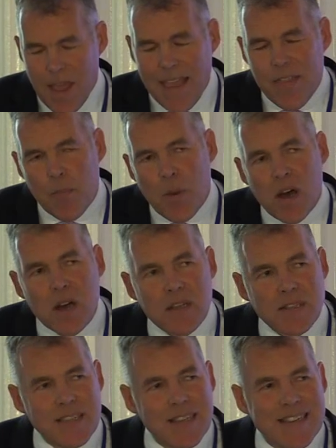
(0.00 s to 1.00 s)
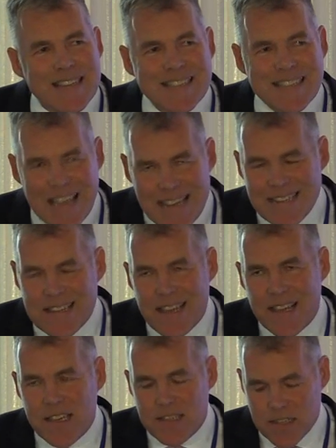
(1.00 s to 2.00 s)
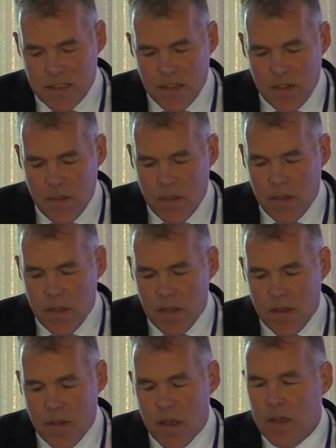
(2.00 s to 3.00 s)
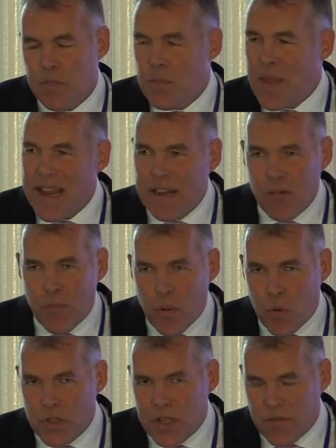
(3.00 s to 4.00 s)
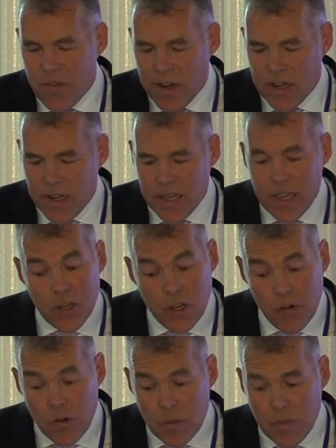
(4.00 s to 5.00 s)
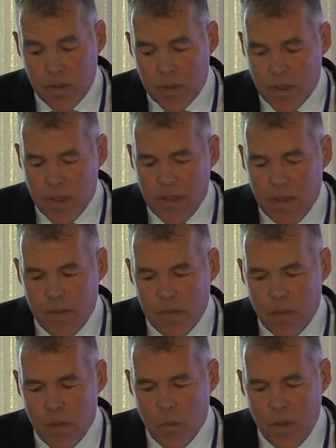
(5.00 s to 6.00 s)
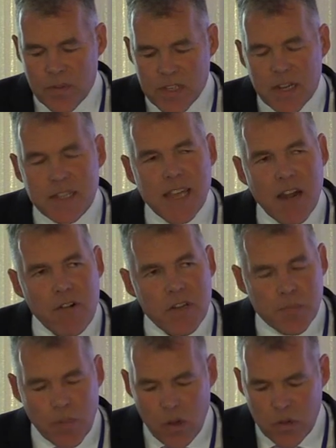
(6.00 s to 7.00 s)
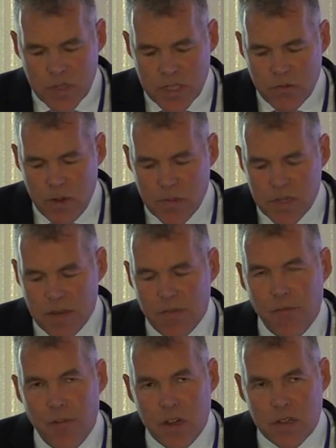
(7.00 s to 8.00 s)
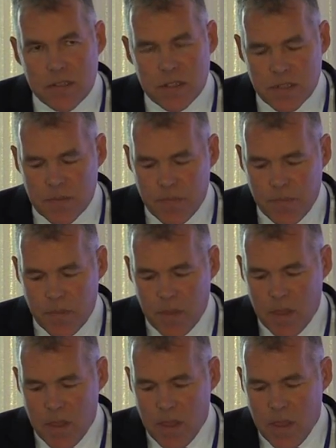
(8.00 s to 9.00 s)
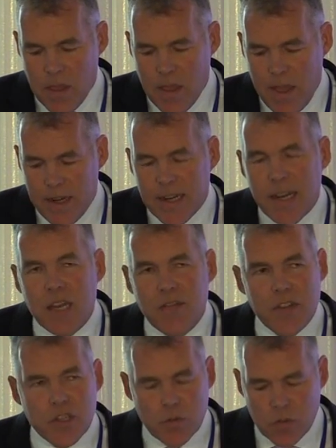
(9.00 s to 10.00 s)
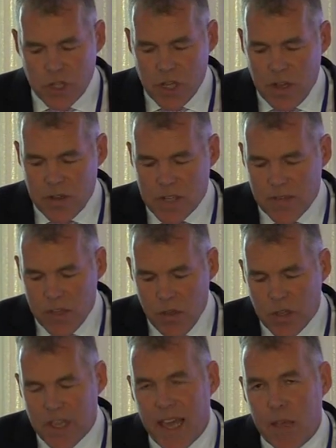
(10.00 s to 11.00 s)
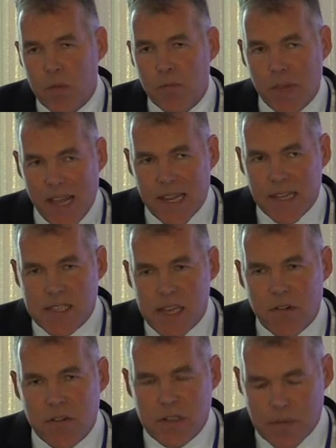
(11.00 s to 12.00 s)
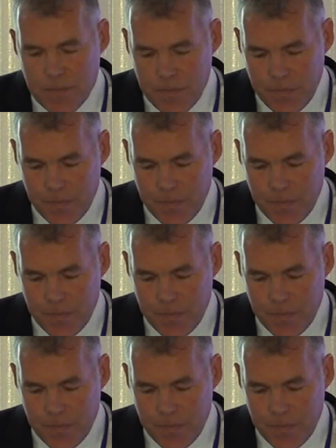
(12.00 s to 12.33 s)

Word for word: In the past ten days, and barely reported, frankly, in Europe, we've seen a terrorist plot disrupted in France and an individual charged in the U K with planning terrorism.